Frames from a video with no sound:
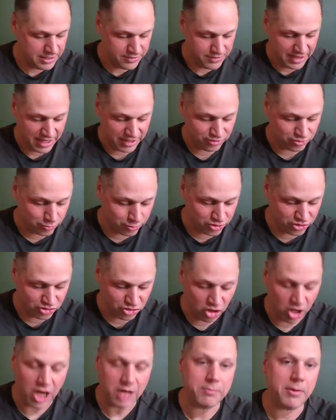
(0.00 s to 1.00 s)
That's where he's
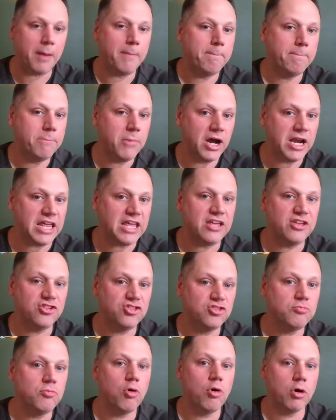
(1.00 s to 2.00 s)
talking about money
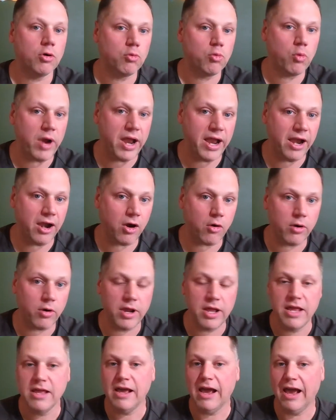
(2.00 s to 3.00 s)
is more rare.
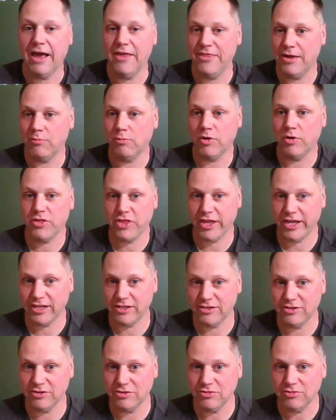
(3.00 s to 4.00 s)
And then what they
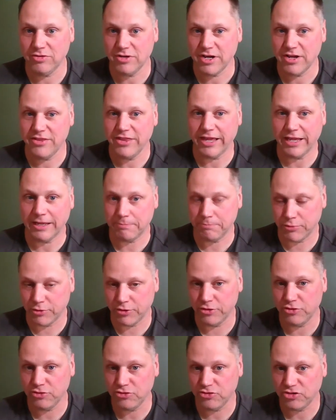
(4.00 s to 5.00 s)
can do, they can
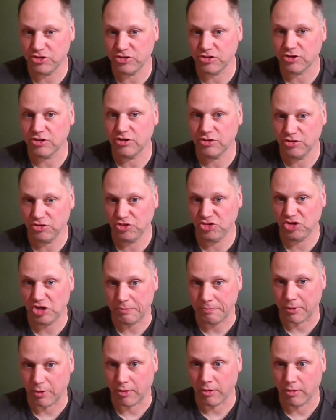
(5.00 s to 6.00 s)
produce it
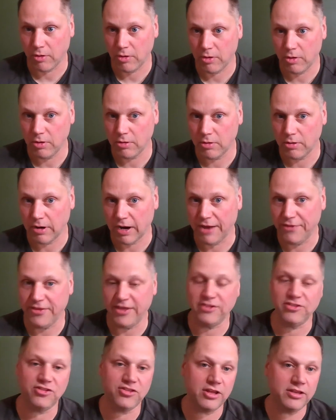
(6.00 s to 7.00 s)
cheaper. And they
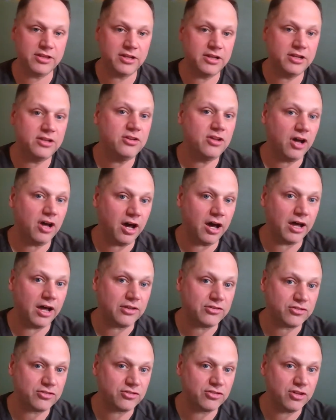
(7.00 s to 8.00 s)
send it into
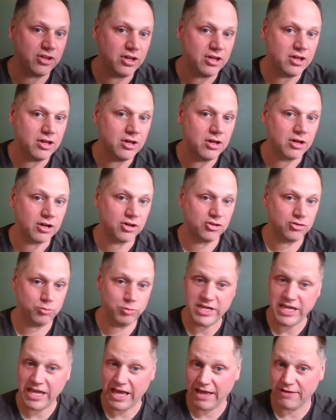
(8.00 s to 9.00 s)
us because
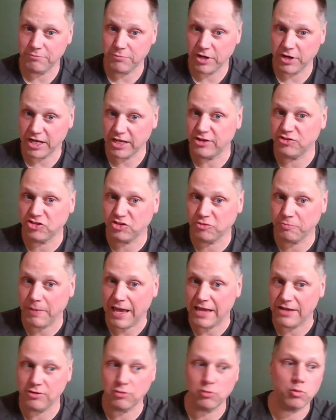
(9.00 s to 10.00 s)
we have money to
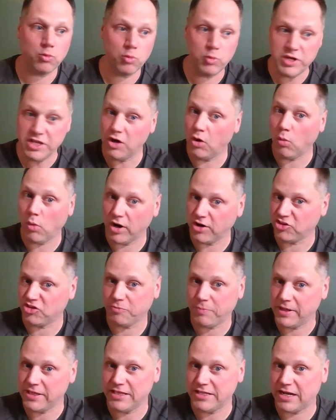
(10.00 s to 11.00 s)
spend. We don't want to
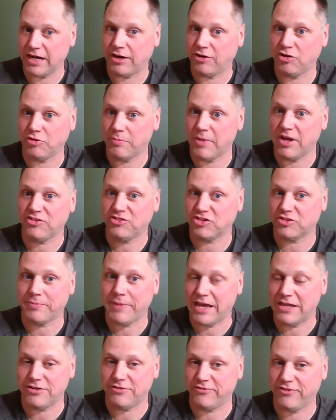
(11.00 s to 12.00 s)
spend it on our domestic
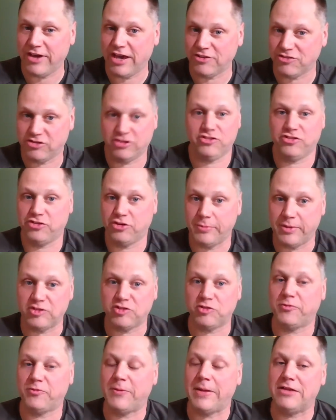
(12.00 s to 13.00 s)
manufacturing because our
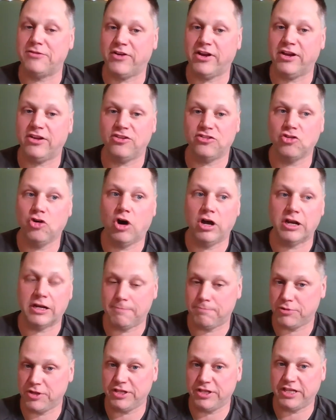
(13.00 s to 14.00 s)
domestic manufacturing has gone
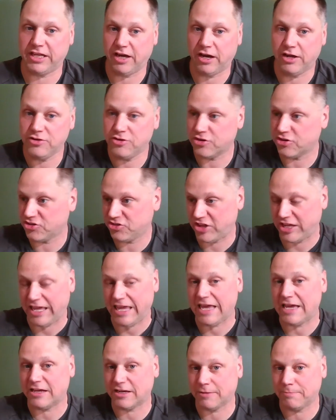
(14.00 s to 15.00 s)
completely under because they
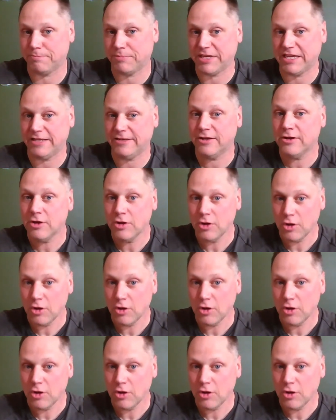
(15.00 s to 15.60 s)
can't compete